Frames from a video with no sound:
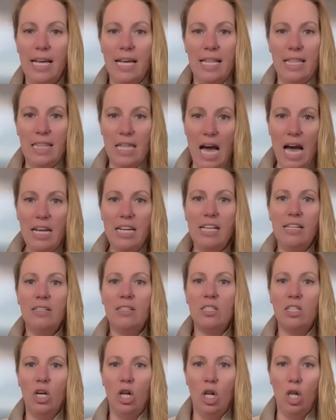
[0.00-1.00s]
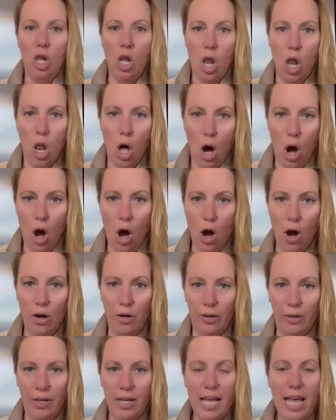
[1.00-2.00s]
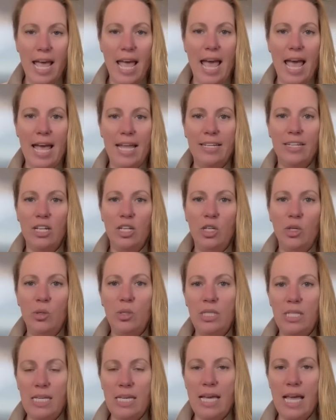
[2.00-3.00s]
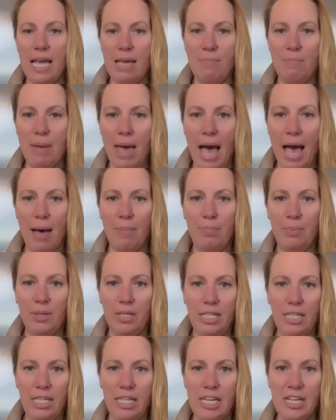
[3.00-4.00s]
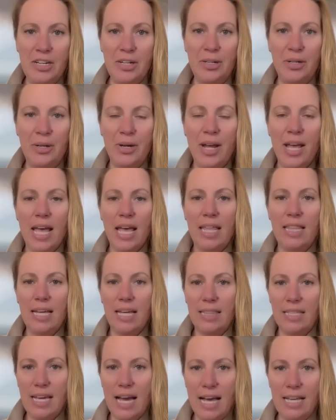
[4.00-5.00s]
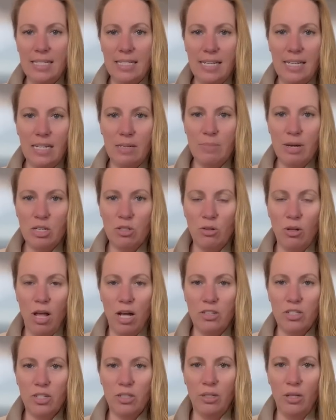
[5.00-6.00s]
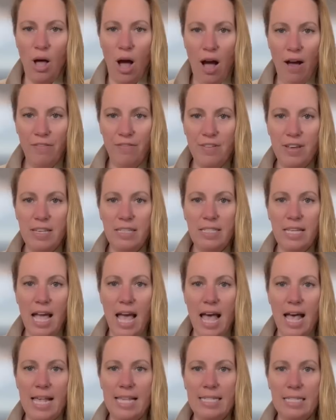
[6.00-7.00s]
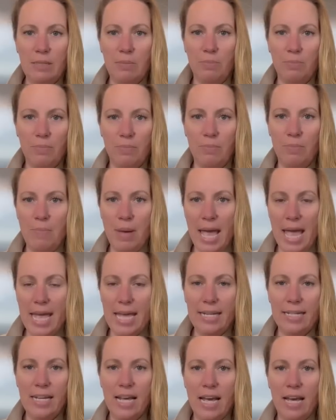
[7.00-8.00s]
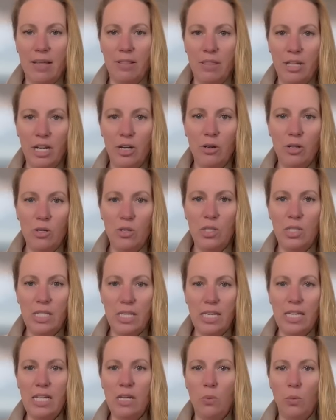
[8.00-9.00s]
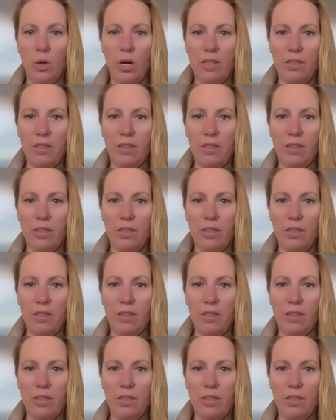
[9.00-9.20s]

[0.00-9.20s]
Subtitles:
That is long. And you see a map here that the Icelandic Meteorological Office has made. There you see where